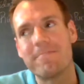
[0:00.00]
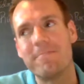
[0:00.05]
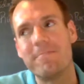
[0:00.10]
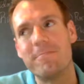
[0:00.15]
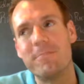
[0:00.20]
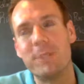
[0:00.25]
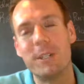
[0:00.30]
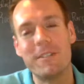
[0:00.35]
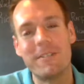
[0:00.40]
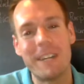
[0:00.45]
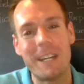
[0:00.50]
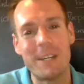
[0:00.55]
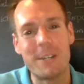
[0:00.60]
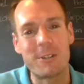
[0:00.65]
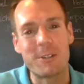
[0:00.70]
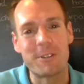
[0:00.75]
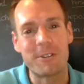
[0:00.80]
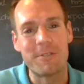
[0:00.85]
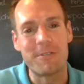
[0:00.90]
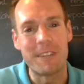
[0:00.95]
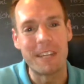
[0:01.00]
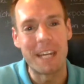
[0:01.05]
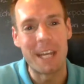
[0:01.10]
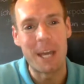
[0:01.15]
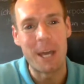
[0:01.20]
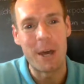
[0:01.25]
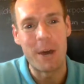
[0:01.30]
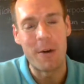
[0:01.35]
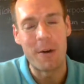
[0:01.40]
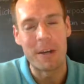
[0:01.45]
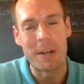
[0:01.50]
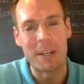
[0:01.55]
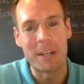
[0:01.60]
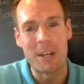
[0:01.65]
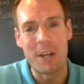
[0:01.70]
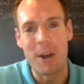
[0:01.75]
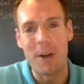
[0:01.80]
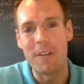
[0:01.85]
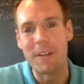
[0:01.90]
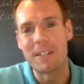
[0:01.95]
motivational video. And
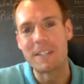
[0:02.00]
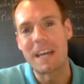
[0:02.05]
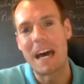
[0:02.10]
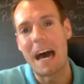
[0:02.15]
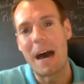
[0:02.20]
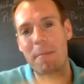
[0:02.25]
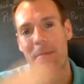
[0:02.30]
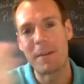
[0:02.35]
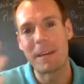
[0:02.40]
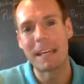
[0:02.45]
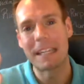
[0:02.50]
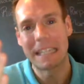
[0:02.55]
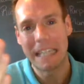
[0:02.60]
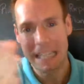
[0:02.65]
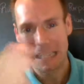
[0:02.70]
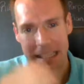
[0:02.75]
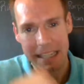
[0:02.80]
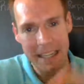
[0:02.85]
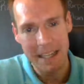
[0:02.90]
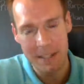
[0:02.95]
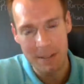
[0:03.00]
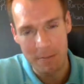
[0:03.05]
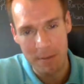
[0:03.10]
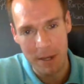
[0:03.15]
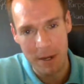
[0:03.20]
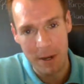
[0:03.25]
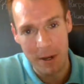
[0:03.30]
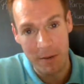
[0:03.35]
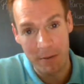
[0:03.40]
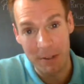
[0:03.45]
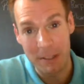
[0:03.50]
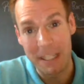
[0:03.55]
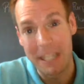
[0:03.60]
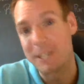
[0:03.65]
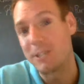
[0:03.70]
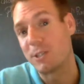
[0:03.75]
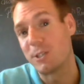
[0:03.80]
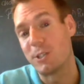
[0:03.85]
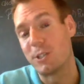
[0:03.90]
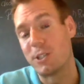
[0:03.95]
the topic lately has been on
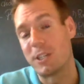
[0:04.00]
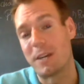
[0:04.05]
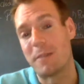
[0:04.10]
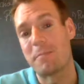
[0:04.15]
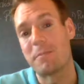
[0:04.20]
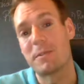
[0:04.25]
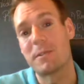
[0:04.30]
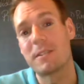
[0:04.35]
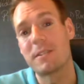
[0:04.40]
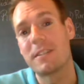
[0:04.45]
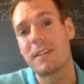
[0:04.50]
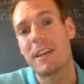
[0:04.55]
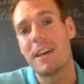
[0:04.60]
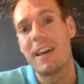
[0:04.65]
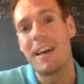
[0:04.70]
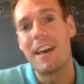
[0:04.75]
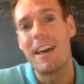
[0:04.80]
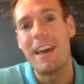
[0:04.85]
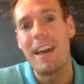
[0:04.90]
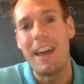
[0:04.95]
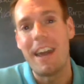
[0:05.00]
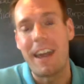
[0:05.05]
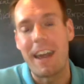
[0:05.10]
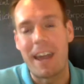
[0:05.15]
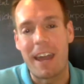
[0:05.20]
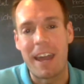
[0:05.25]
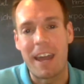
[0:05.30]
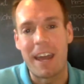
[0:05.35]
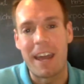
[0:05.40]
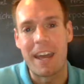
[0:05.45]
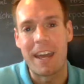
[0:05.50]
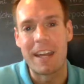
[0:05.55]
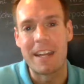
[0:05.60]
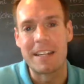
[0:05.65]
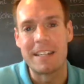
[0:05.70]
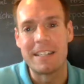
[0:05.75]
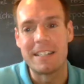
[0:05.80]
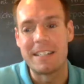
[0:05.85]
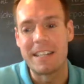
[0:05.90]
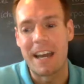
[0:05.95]
relationships.
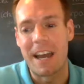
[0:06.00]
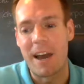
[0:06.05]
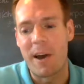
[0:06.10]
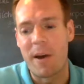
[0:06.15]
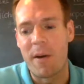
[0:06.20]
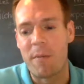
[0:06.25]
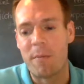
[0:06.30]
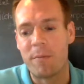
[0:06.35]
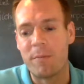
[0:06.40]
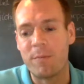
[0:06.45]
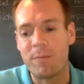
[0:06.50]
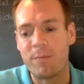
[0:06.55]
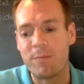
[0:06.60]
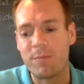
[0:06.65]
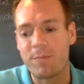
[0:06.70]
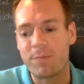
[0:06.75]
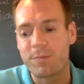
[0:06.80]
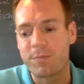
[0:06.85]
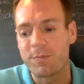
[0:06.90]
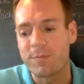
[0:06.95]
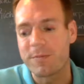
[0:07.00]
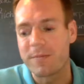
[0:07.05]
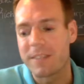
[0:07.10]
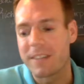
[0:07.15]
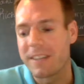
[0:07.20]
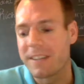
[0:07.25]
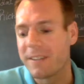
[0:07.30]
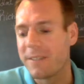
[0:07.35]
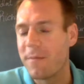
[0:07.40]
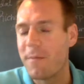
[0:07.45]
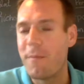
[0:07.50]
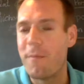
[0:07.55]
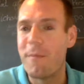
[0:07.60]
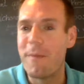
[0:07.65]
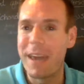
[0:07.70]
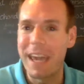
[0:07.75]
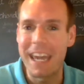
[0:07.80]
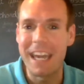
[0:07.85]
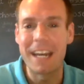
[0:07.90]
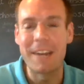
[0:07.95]
And man,
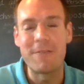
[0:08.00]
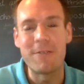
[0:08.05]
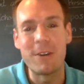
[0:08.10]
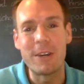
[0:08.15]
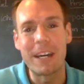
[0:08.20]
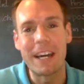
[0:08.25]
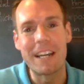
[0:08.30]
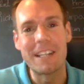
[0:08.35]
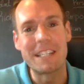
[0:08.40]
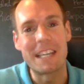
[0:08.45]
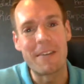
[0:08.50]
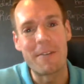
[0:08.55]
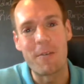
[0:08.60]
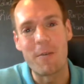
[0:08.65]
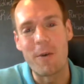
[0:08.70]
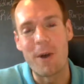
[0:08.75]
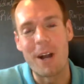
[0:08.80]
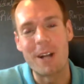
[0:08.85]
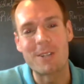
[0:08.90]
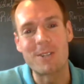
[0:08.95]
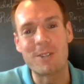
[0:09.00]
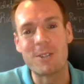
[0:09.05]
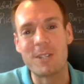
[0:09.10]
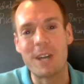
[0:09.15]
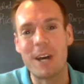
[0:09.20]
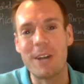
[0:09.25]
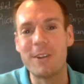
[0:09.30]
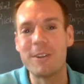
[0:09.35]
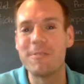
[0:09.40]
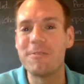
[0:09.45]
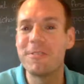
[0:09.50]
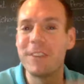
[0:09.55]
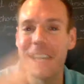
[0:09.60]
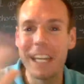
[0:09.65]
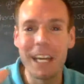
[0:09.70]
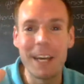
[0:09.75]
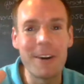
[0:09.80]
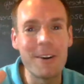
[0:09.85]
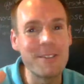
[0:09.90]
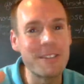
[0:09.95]
if you guys haven't watched those other
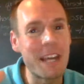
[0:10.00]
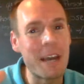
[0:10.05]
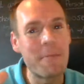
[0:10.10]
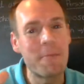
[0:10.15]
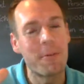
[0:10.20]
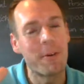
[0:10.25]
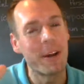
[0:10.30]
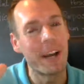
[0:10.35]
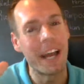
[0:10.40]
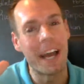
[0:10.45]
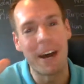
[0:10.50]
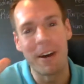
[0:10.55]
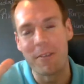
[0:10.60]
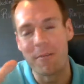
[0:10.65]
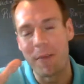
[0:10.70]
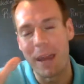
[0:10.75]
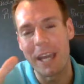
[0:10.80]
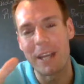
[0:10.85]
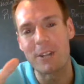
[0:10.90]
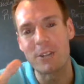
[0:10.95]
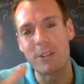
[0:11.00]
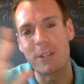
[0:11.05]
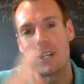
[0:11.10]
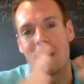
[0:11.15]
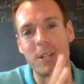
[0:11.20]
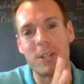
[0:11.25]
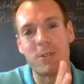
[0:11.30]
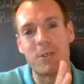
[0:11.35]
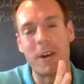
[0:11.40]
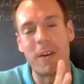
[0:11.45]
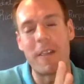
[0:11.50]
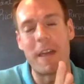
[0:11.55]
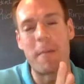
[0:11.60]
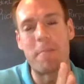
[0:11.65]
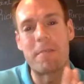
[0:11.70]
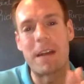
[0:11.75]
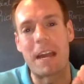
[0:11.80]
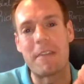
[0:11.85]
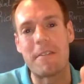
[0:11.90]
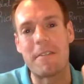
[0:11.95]
videos I put out, make sure you join that
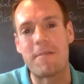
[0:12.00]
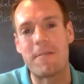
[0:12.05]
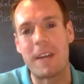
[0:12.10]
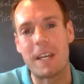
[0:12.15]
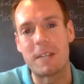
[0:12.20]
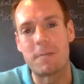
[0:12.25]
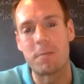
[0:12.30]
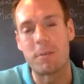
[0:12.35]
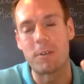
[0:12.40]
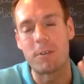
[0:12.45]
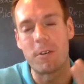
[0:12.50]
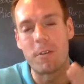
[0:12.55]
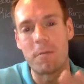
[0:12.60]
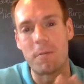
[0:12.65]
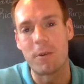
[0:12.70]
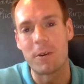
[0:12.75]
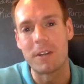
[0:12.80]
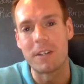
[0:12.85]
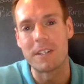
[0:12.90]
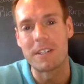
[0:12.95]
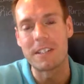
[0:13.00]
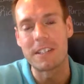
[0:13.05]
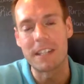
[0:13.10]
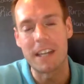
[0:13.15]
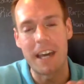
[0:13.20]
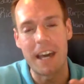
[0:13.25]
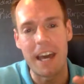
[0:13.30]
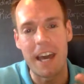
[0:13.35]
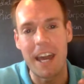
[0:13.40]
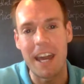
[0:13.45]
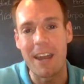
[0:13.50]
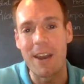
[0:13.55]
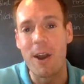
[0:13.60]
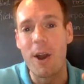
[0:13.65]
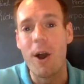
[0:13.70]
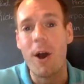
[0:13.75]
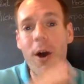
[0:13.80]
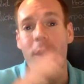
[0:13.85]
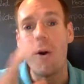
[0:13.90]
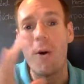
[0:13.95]
private Facebook group, Born to Slay,
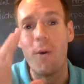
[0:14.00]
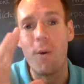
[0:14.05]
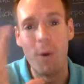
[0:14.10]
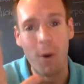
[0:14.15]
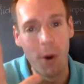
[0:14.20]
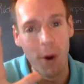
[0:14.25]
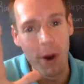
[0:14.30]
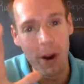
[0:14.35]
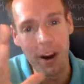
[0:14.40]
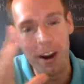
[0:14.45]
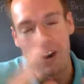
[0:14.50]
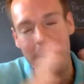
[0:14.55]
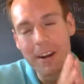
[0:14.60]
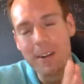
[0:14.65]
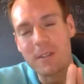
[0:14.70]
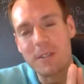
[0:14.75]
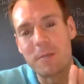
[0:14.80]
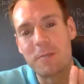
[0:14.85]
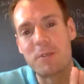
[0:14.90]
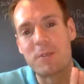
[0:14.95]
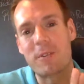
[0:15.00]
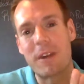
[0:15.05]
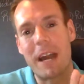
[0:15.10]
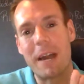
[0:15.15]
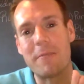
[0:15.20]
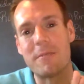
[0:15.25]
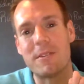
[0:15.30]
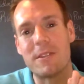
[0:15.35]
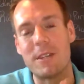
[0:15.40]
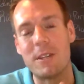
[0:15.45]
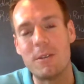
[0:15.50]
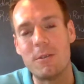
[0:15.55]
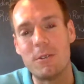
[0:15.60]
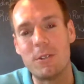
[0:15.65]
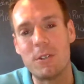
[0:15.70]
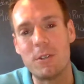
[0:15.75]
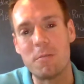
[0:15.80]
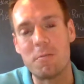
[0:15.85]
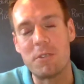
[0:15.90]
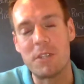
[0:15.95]
or subscribe to the
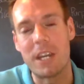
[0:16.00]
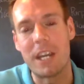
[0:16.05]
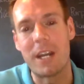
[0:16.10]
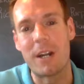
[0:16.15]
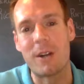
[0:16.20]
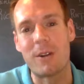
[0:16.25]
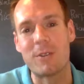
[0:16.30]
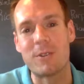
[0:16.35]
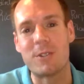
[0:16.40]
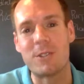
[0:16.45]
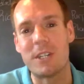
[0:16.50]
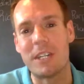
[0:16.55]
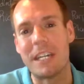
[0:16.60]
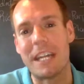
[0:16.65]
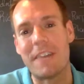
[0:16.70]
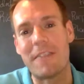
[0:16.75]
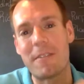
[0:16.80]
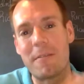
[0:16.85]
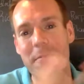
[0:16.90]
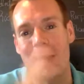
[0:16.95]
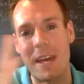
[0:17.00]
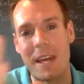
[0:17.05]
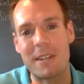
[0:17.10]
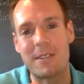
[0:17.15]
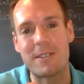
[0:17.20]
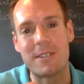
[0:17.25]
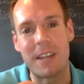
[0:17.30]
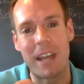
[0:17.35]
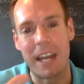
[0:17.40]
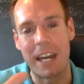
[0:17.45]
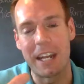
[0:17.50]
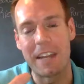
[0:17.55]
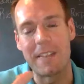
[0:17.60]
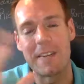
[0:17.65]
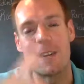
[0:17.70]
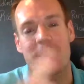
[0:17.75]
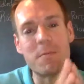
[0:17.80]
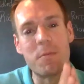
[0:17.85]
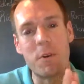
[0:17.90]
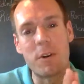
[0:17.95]
YouTube channel so you never miss any of
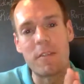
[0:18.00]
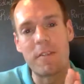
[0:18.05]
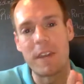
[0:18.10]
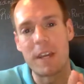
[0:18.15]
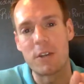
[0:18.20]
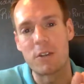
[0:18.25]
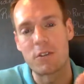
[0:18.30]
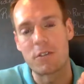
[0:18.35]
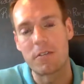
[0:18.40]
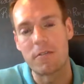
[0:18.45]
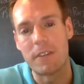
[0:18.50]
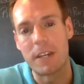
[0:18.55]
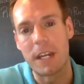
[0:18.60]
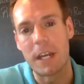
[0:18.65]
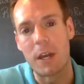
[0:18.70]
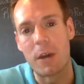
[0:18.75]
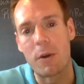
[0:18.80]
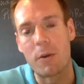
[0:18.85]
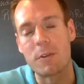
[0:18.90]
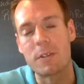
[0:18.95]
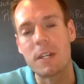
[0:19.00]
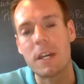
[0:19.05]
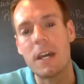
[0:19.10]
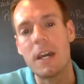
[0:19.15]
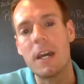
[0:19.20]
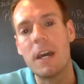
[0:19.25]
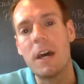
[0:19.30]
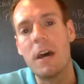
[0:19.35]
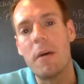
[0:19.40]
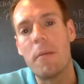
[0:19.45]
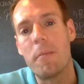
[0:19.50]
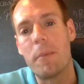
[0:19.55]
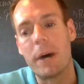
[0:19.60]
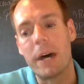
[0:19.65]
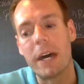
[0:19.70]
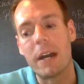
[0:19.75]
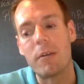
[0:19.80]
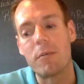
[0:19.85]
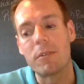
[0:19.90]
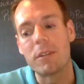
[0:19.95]
these motivational videos.
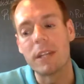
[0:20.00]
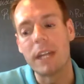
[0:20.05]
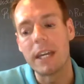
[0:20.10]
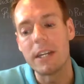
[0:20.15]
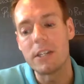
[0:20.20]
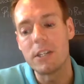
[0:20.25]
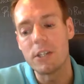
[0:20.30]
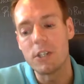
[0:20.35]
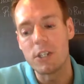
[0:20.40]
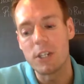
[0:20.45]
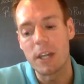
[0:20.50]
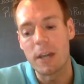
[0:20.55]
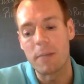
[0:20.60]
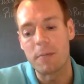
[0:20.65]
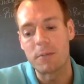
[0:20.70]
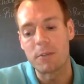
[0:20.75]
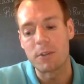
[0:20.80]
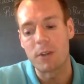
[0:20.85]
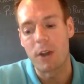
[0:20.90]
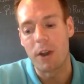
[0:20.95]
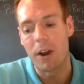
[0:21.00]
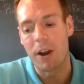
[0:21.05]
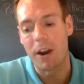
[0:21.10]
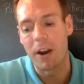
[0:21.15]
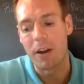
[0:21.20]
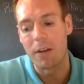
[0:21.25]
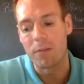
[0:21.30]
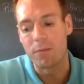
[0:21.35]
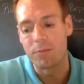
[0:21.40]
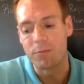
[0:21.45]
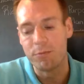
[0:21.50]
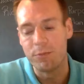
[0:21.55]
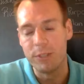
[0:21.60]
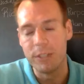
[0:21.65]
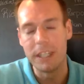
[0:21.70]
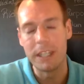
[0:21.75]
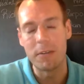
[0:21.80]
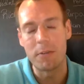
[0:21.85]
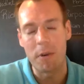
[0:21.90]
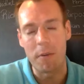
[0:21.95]
But relationships are
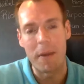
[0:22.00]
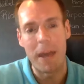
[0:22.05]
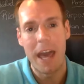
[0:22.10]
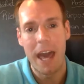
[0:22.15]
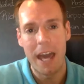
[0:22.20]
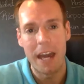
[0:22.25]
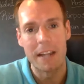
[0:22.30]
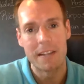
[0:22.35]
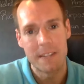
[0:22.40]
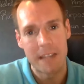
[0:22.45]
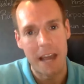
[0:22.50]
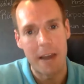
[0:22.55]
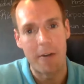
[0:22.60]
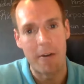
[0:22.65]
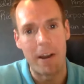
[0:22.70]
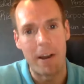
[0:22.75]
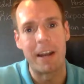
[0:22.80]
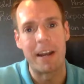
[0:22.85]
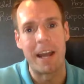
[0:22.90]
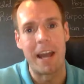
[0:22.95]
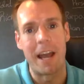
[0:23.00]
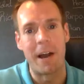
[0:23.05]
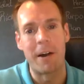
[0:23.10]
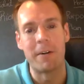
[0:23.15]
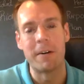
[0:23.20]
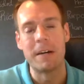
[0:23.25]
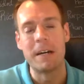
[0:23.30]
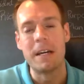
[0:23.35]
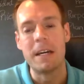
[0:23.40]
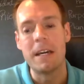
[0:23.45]
really where my head is at right now,